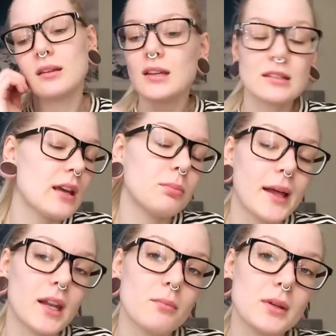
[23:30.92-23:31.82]
Yes, I
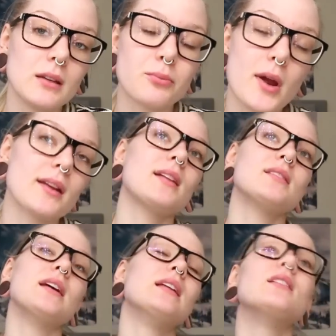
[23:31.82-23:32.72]
plan on being
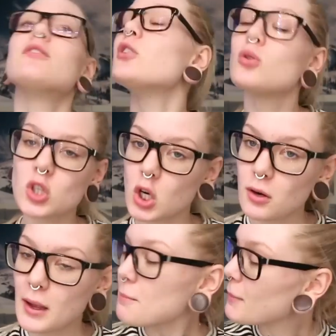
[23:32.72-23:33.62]
pregnant in the
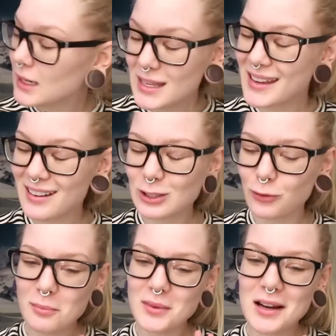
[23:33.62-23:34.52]
future, many years
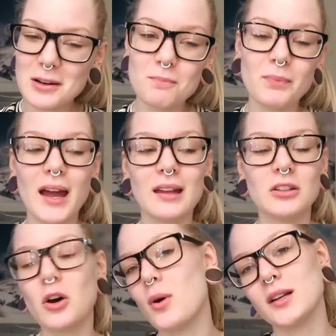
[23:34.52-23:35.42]
from now.
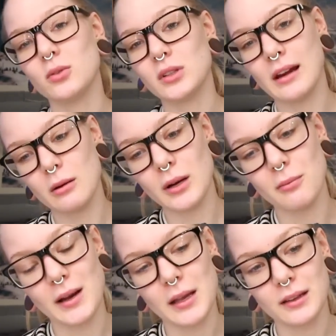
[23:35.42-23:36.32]
And no, I don't care
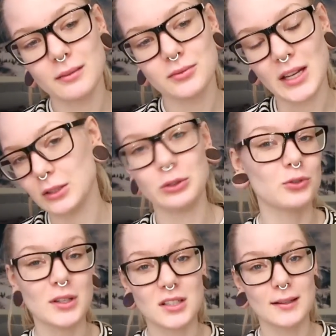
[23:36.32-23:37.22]
about my tattoos
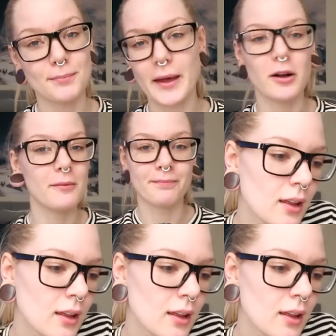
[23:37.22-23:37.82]
stretching at all.